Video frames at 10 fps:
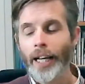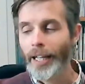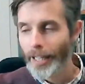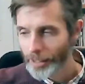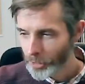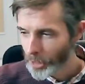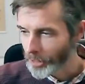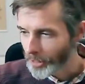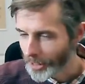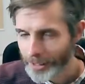
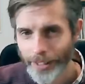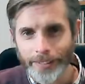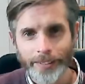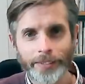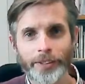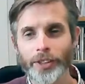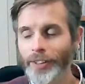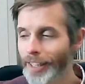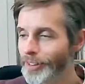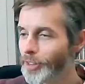Excellent. Okay, so
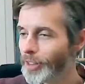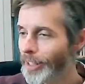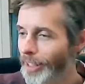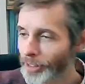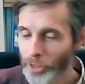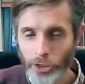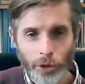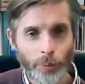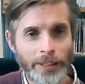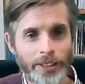that's exercise
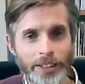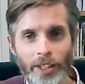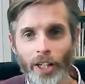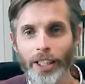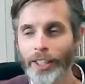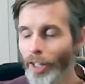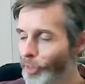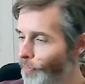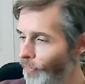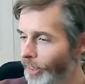29.
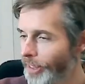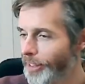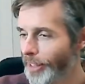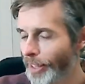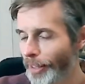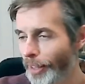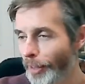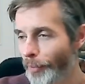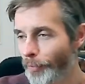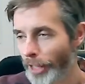Hopefully
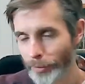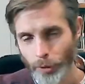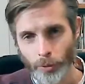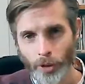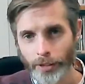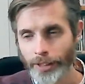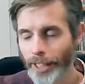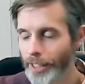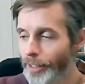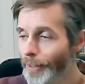that was all okay.